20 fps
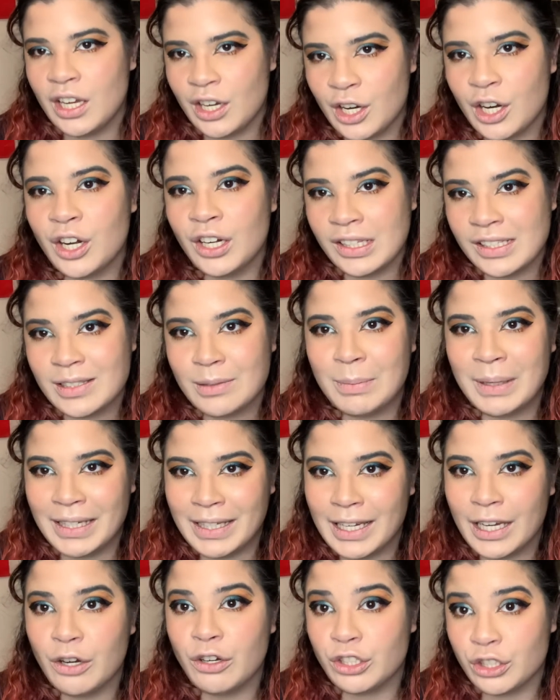Carl is the main
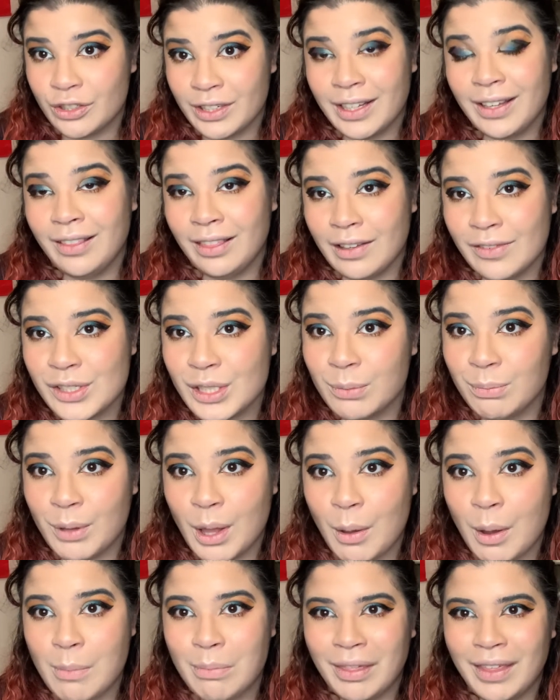character and he loves to
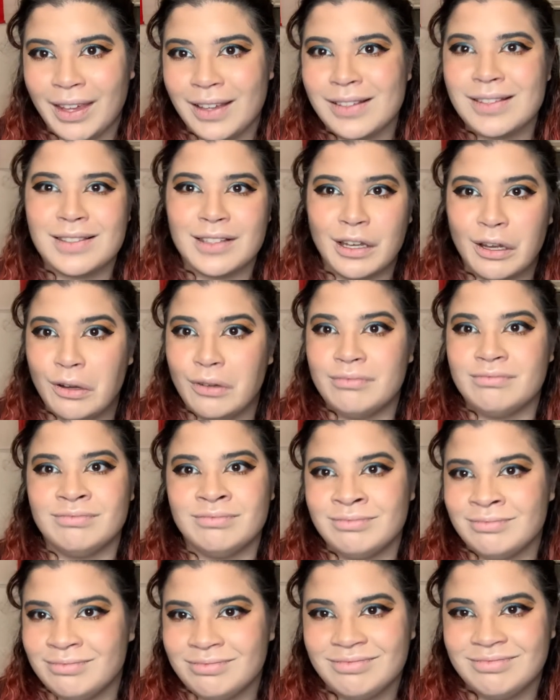blow up things, so
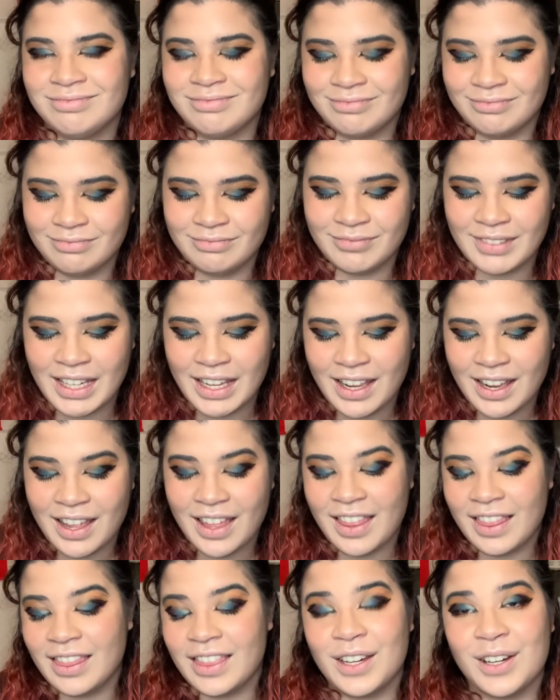
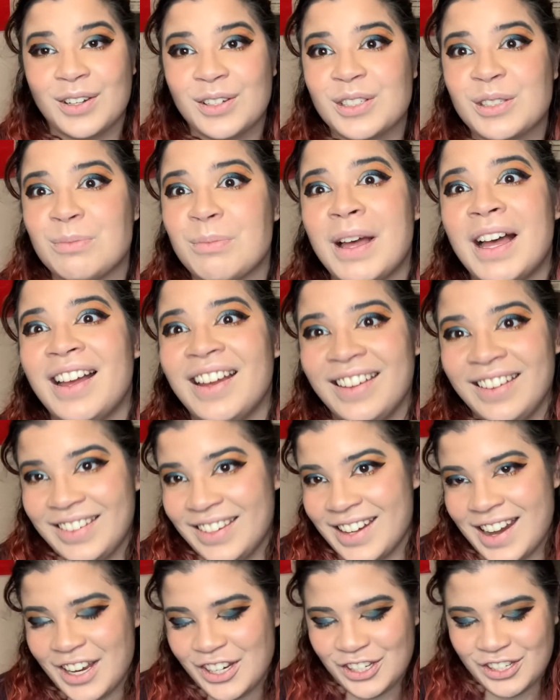there's my
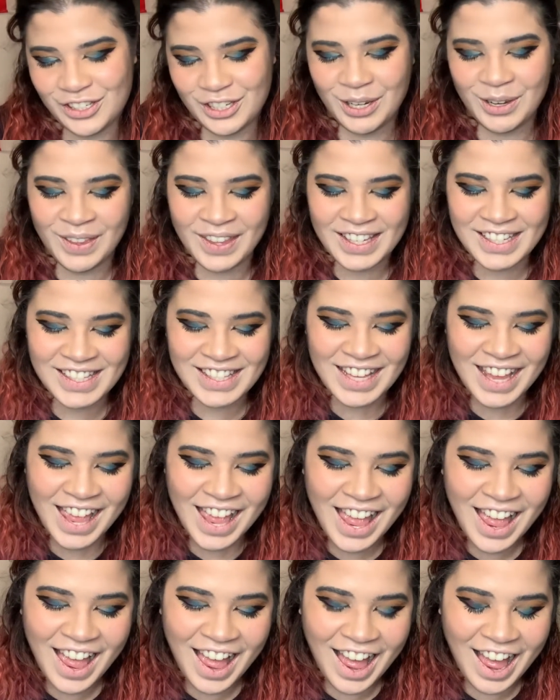connection to this.
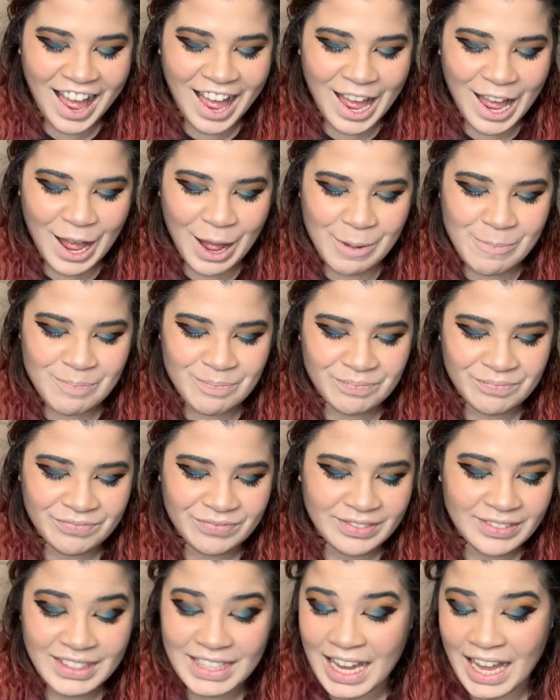
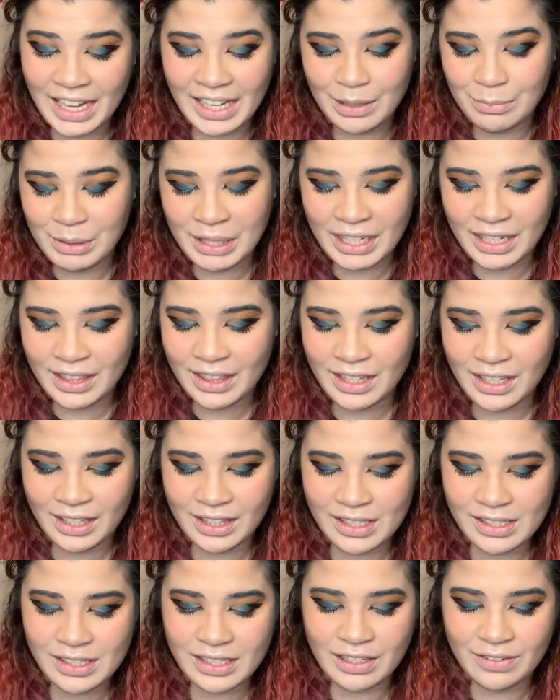Yeah, I mean, I think
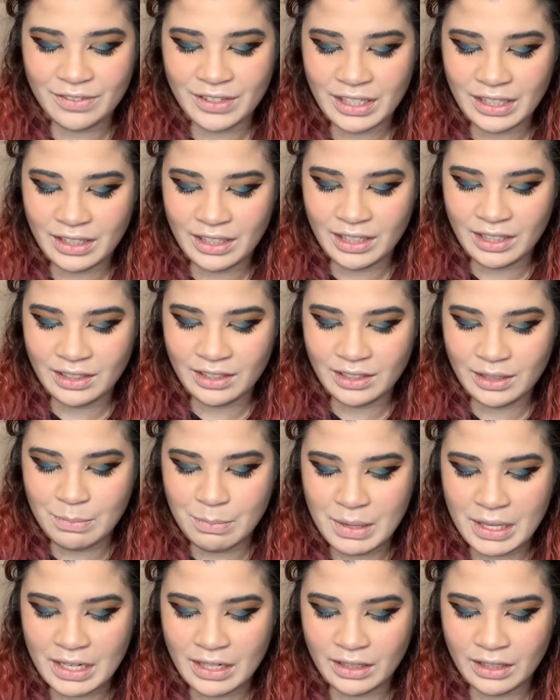that's definitely
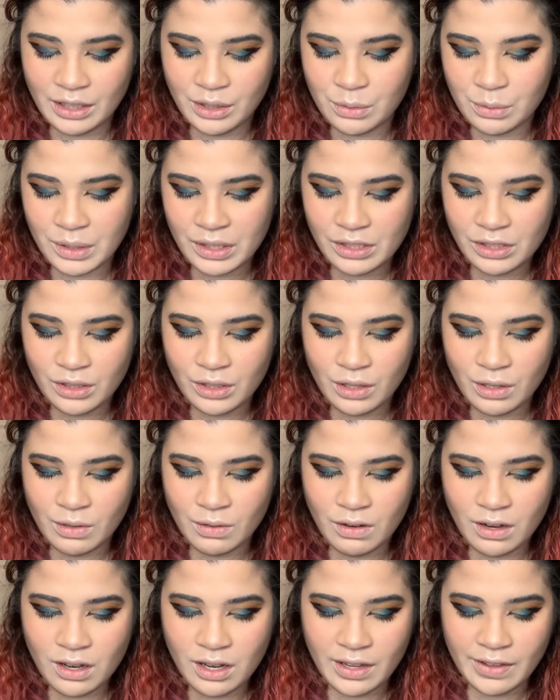immediately going to
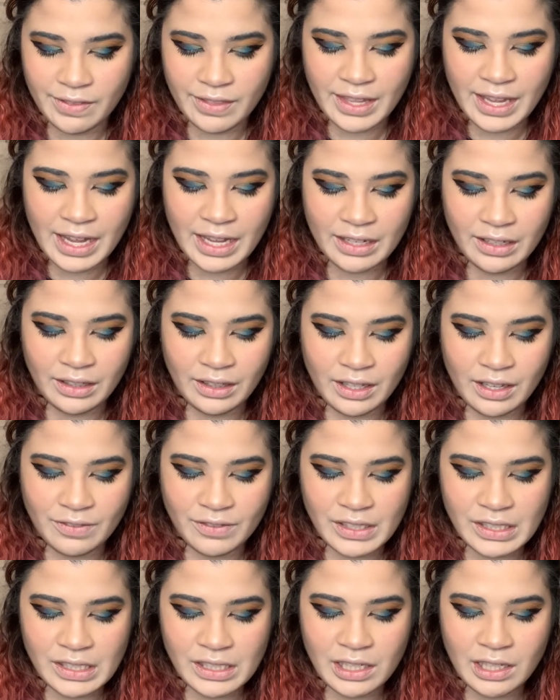go on that
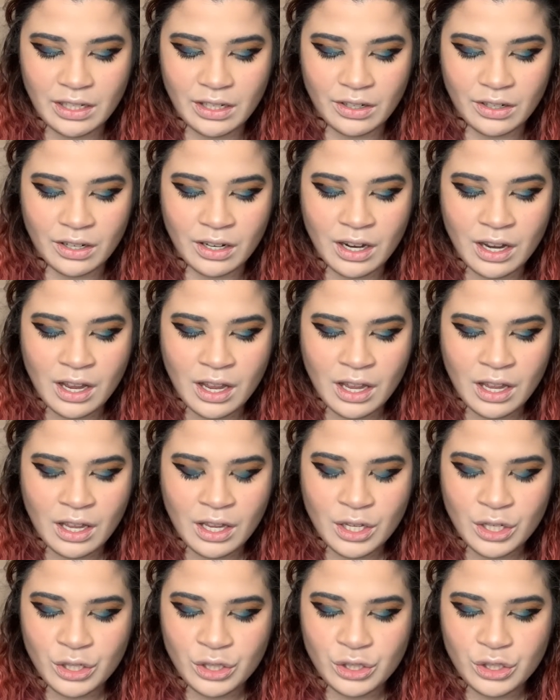Love It tier,
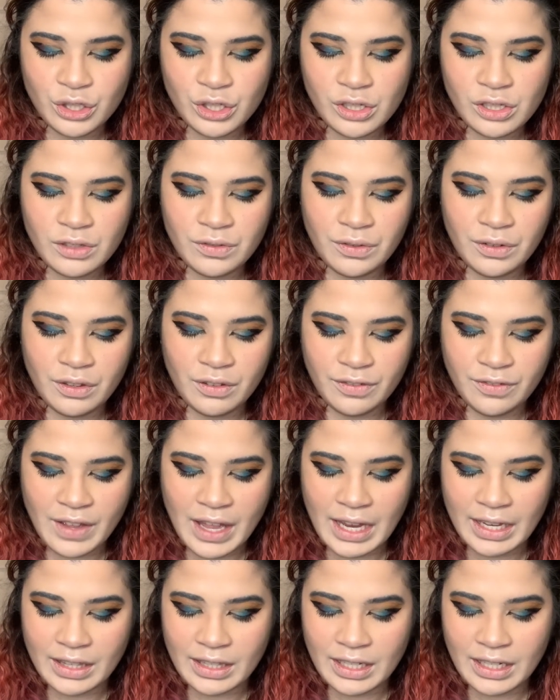just for the
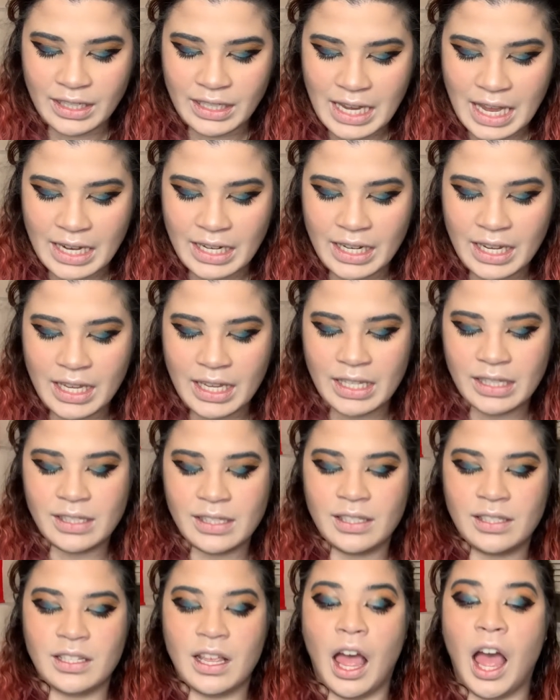fact that, again,
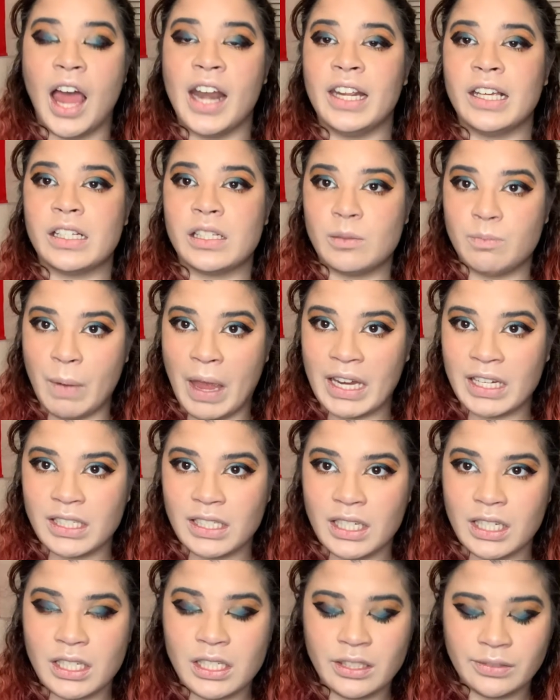it's
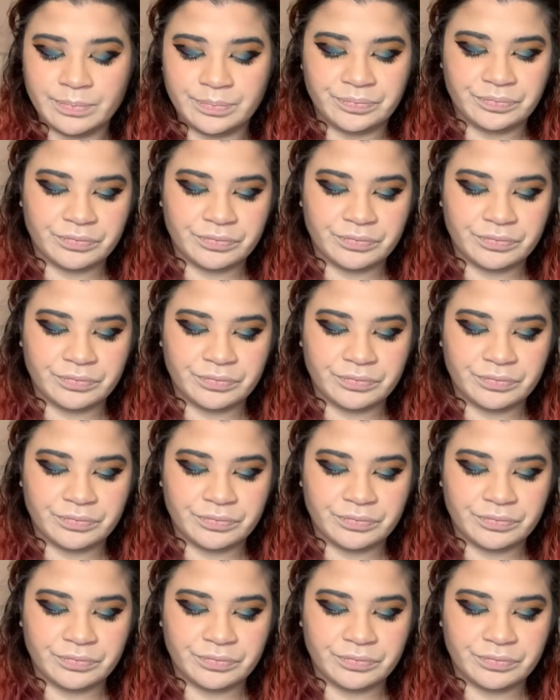unexpected.